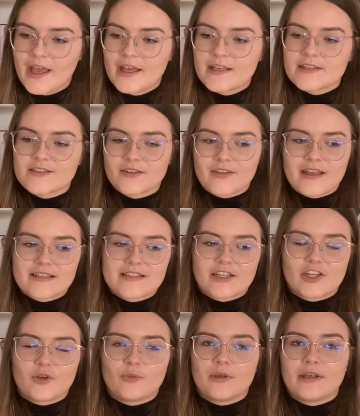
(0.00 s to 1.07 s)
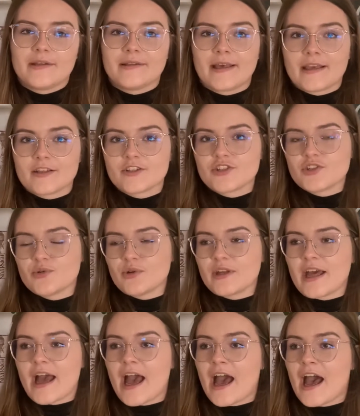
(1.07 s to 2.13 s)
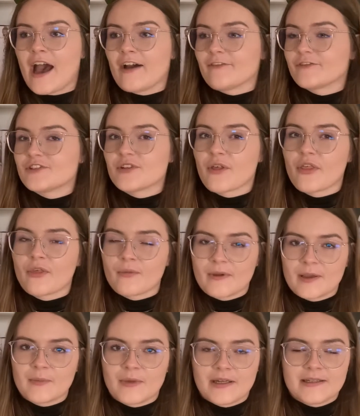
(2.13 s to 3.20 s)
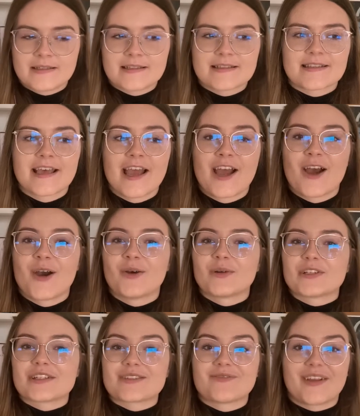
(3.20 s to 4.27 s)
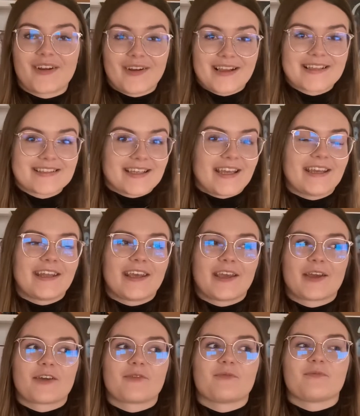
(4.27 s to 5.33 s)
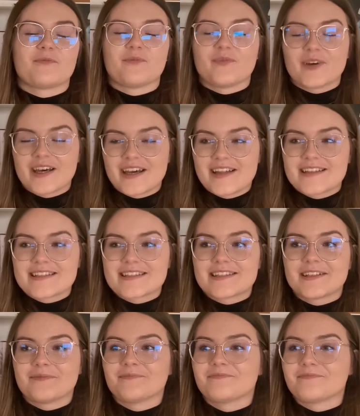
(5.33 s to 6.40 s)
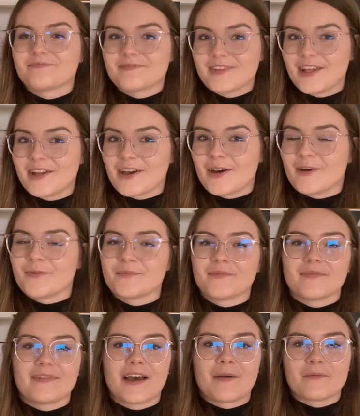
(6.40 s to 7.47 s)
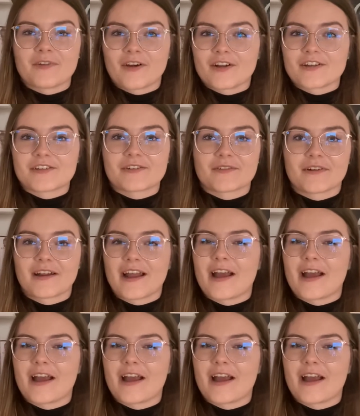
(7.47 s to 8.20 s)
So that's gonna be like 2.5 to 3 months, which is very exciting, but you know, I'm not sure.